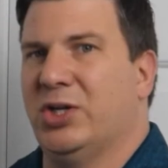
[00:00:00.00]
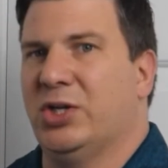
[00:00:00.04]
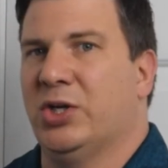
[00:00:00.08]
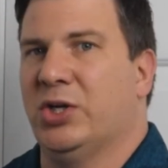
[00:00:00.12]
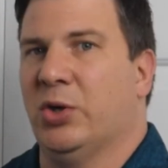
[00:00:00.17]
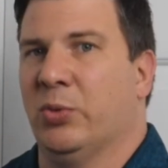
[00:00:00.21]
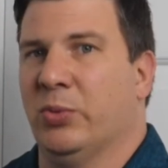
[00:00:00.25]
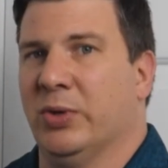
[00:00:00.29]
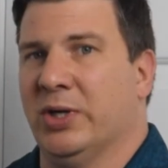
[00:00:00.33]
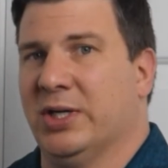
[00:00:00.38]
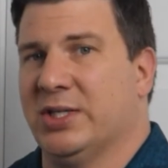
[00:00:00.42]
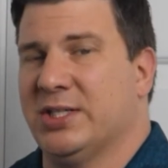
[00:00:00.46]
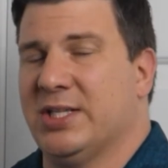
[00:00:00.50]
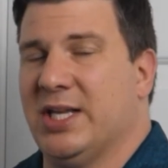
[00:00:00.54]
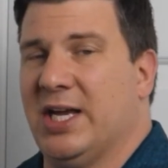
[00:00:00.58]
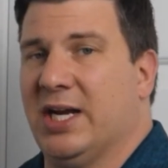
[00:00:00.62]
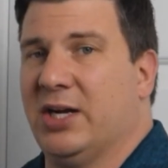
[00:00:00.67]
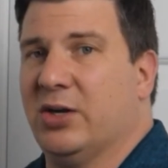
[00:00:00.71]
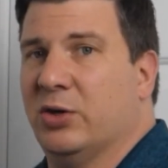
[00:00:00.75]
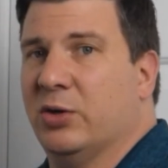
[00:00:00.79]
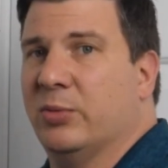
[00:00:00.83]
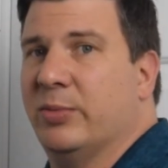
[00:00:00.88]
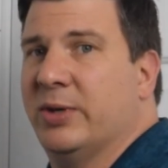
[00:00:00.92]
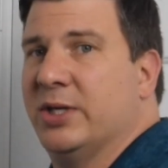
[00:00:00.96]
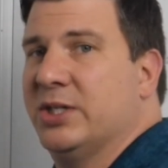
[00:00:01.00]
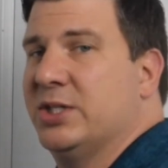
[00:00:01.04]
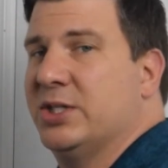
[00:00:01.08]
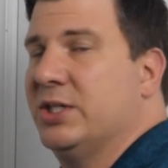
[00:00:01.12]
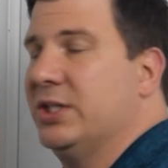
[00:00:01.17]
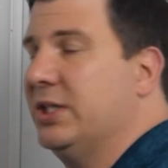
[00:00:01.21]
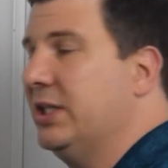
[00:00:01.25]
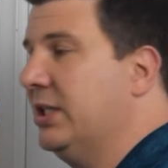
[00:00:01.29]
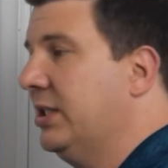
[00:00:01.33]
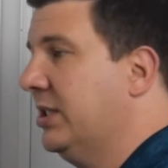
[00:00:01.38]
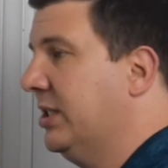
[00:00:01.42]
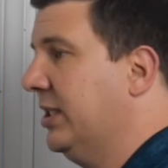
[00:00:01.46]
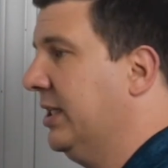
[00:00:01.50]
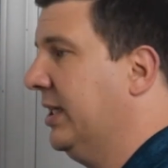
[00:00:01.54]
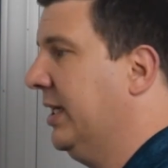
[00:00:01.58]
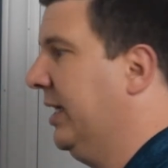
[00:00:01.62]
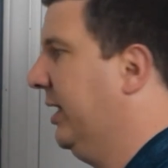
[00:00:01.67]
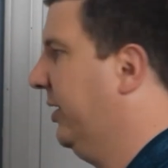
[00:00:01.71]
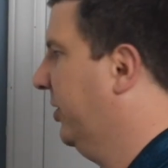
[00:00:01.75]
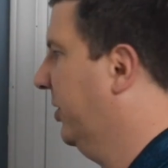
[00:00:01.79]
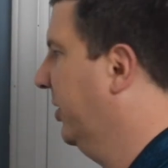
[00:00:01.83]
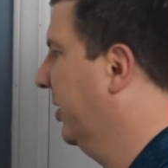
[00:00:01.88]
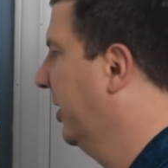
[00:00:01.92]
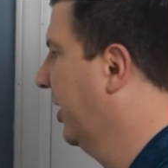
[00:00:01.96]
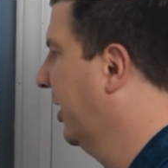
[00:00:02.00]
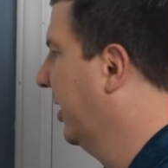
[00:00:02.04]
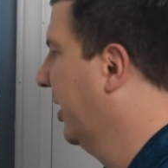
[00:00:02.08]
you don't want to stack a whole bunch of these together.